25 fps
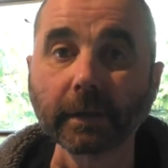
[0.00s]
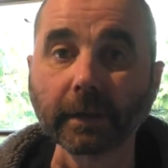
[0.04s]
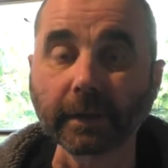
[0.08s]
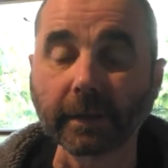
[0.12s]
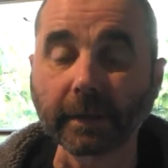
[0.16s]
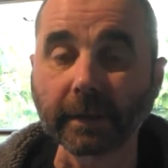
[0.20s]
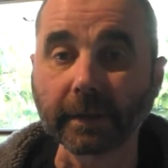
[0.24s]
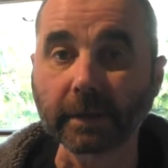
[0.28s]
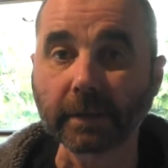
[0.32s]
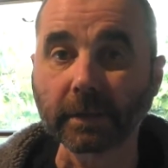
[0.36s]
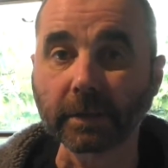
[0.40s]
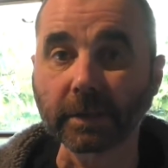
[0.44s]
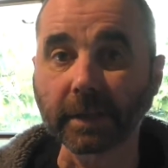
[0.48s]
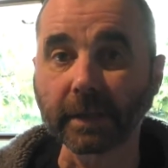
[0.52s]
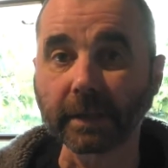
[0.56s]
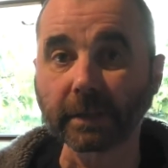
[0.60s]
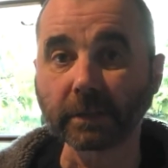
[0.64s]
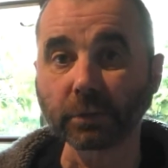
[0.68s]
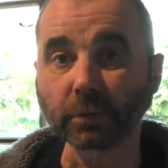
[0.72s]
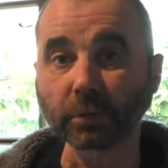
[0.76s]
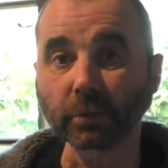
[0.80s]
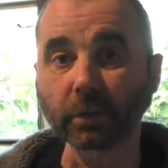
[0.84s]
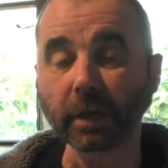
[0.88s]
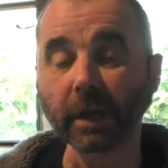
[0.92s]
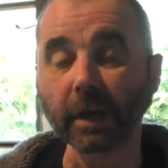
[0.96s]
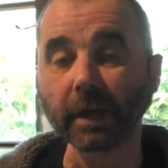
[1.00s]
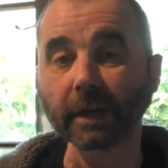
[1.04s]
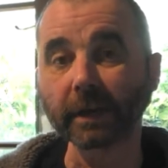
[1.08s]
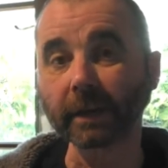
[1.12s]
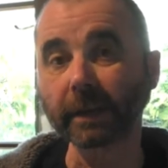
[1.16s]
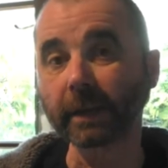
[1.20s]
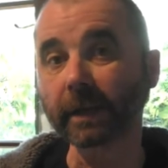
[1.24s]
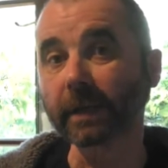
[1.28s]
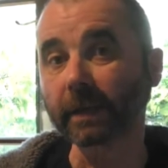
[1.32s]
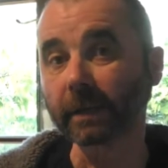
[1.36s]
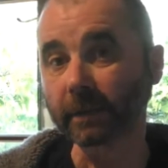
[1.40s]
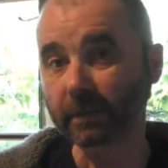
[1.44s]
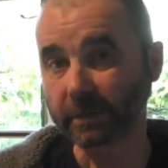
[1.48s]
get the chainsaw going
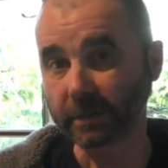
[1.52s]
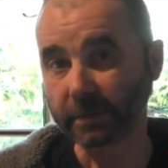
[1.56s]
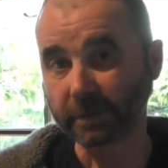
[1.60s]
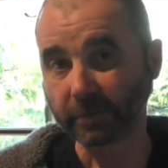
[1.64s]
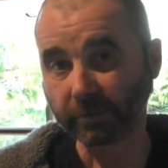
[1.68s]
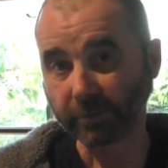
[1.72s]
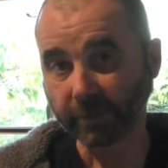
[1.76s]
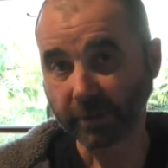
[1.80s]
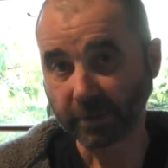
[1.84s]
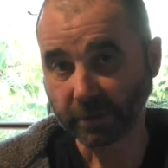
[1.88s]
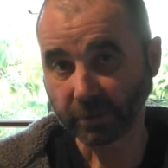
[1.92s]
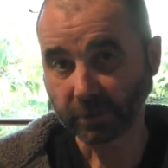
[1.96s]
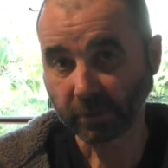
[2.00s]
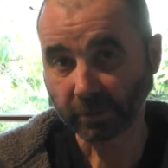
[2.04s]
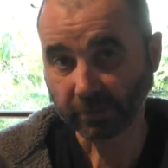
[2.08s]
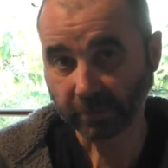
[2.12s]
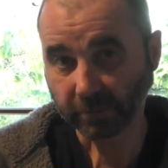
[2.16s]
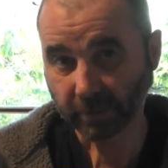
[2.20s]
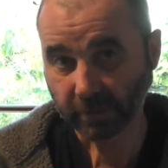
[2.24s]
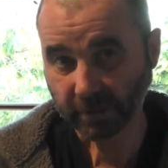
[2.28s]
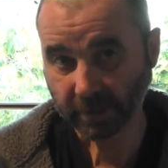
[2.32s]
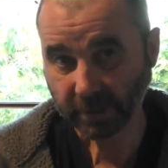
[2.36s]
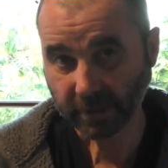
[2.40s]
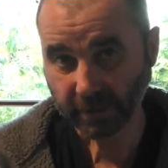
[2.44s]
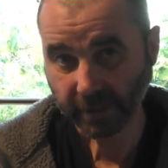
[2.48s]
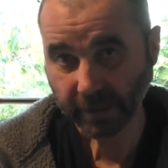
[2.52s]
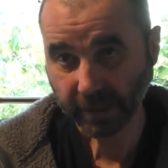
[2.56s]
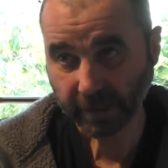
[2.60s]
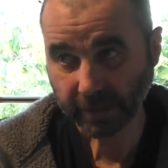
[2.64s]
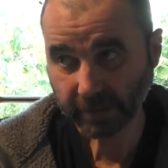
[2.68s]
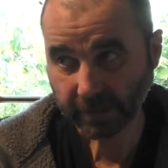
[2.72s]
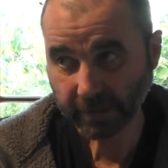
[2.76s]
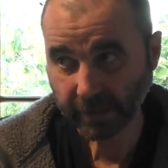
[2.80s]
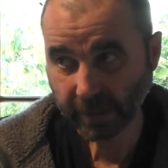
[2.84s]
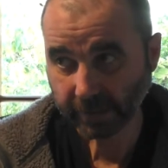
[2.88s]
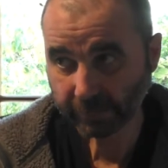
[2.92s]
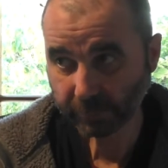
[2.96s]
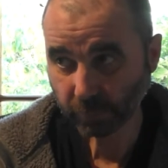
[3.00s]
again and just finish off what I started
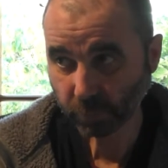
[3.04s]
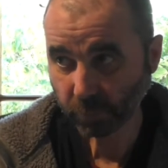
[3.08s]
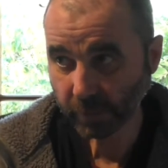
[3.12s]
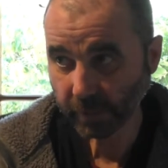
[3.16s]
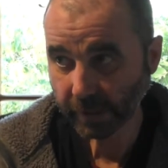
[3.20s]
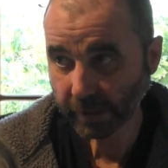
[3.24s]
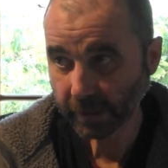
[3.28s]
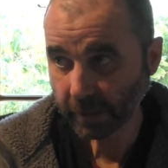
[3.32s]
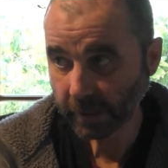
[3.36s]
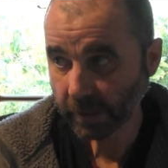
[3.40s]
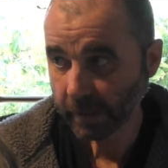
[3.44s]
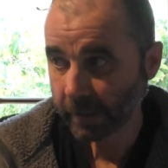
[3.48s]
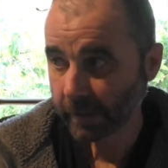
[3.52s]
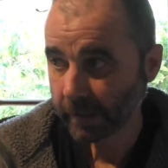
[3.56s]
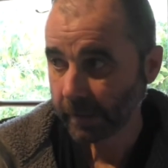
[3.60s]
the other week.